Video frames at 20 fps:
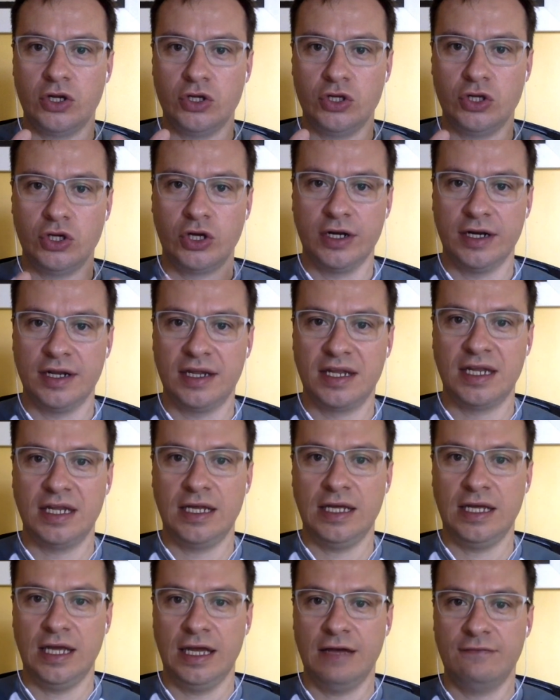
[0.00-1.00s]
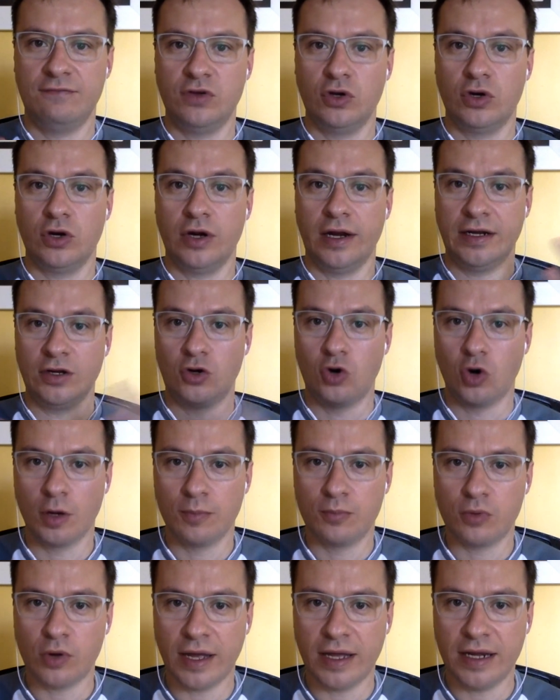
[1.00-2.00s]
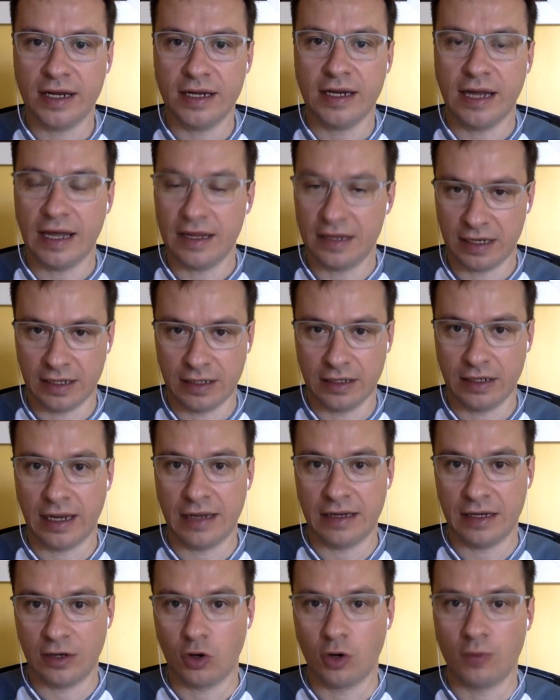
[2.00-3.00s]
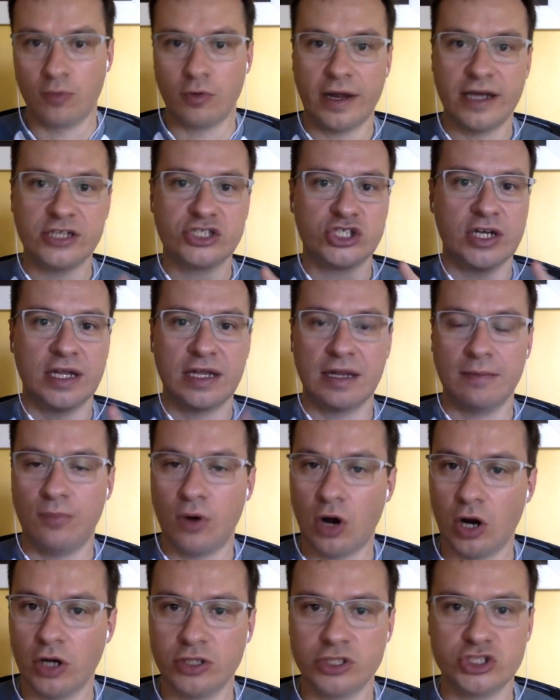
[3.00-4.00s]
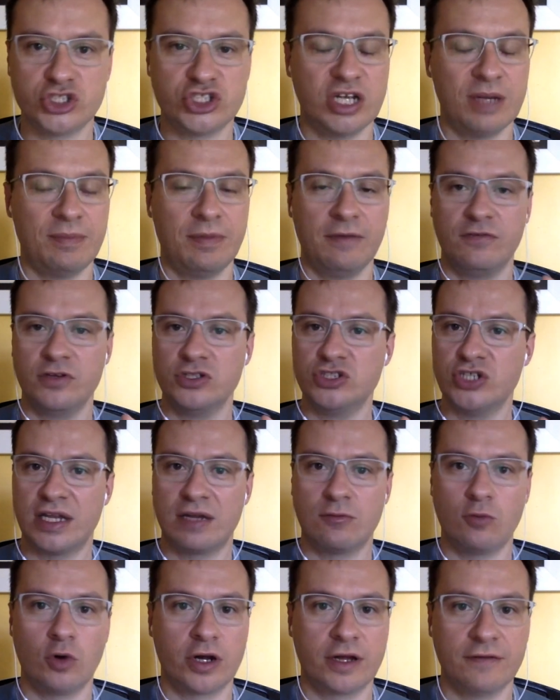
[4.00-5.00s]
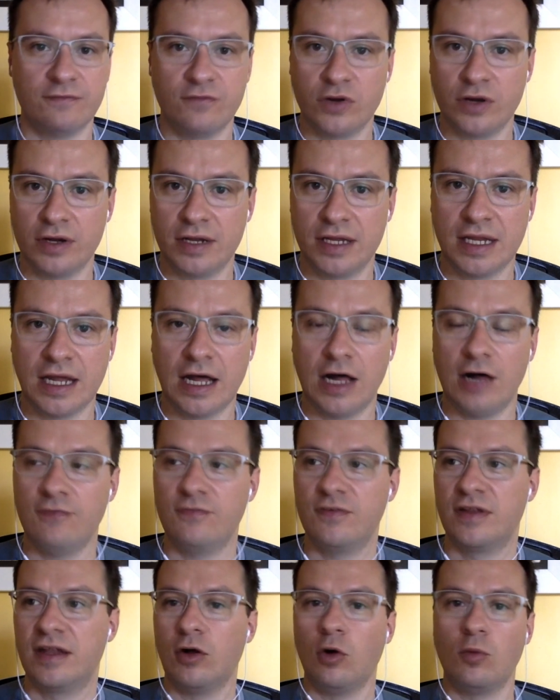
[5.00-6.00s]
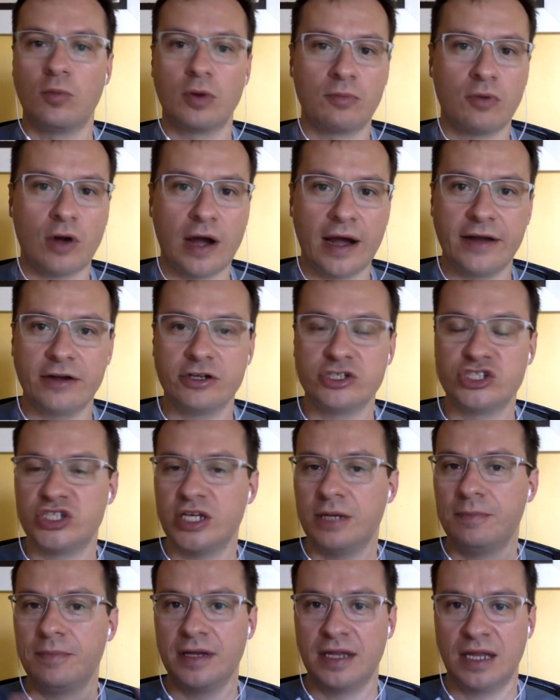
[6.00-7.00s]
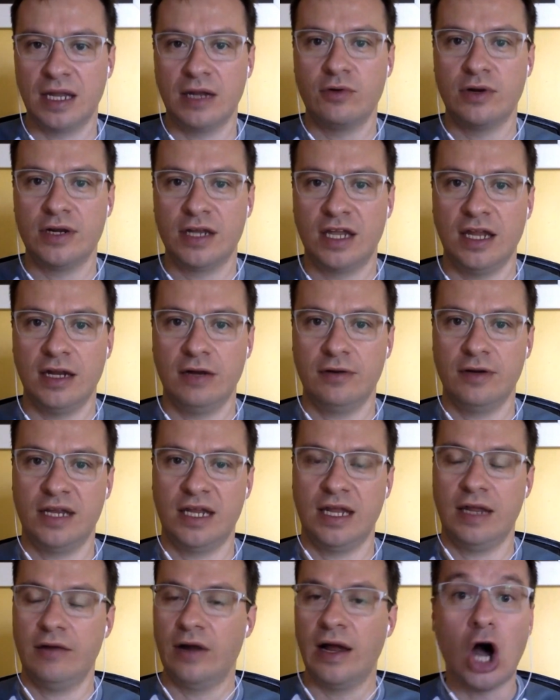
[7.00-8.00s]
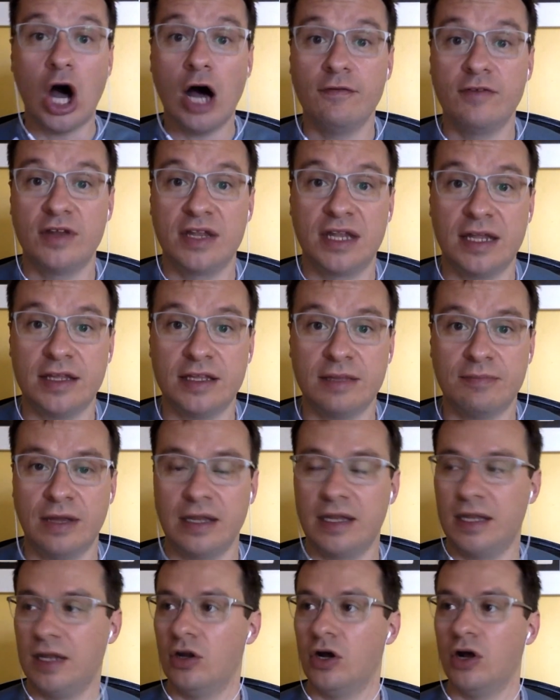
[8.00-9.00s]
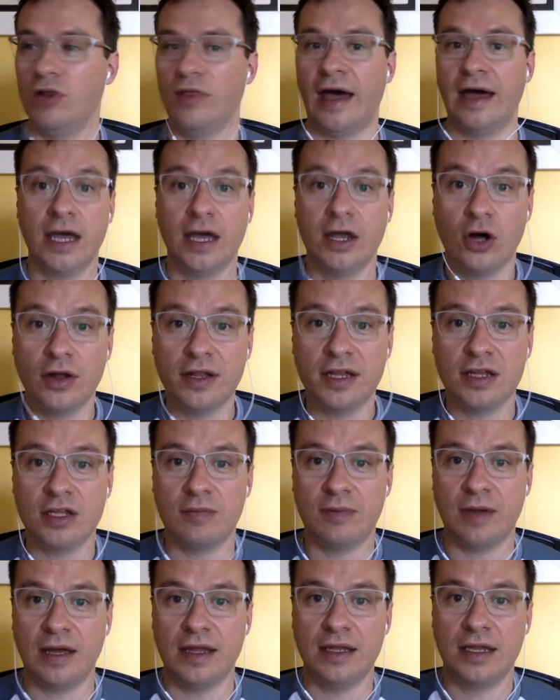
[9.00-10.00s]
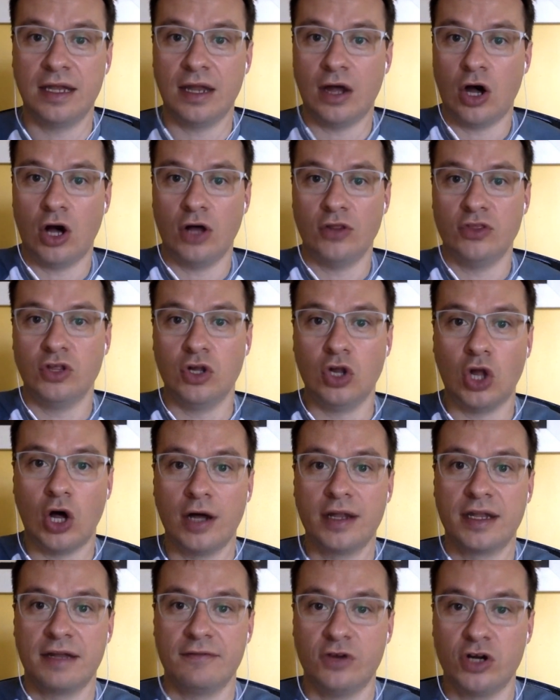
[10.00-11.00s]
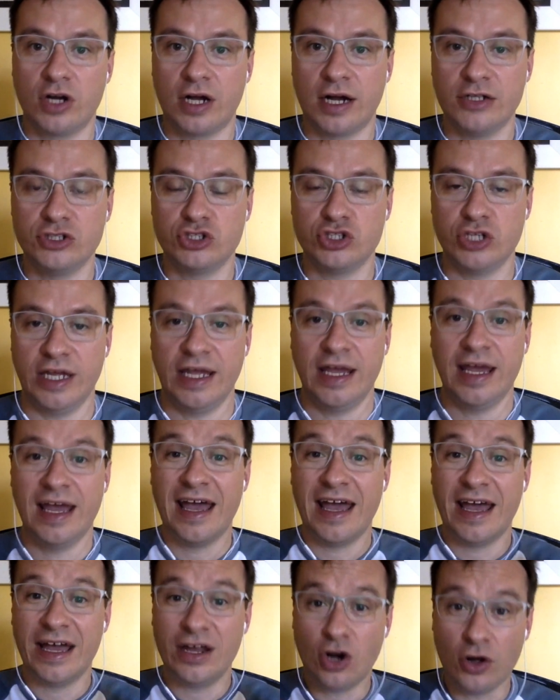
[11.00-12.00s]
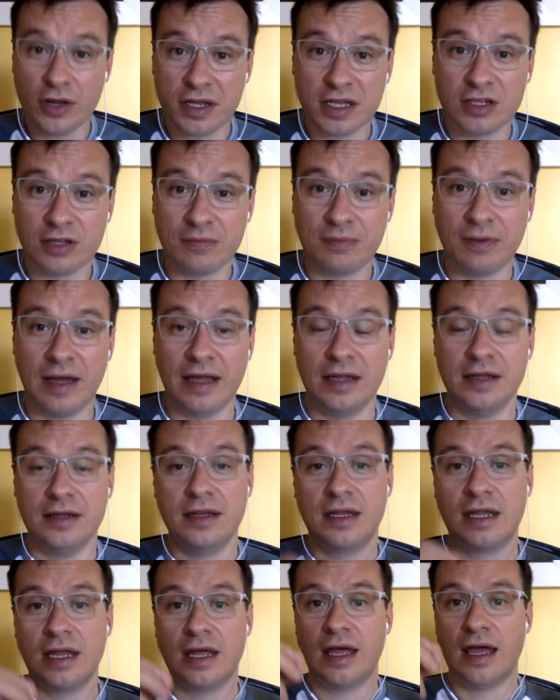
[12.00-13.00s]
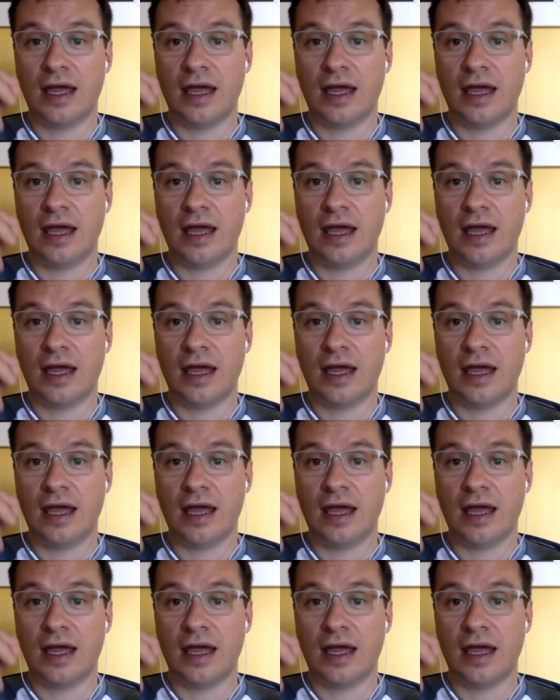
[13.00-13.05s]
you're going to see if you're incorporated as, an, as a corporation, as a partnership, if you're just working for yourself, sole proprietorship, et cetera, et cetera, et cetera. Obviously, it depends on all that. It also depends on the laws of your country. It also depends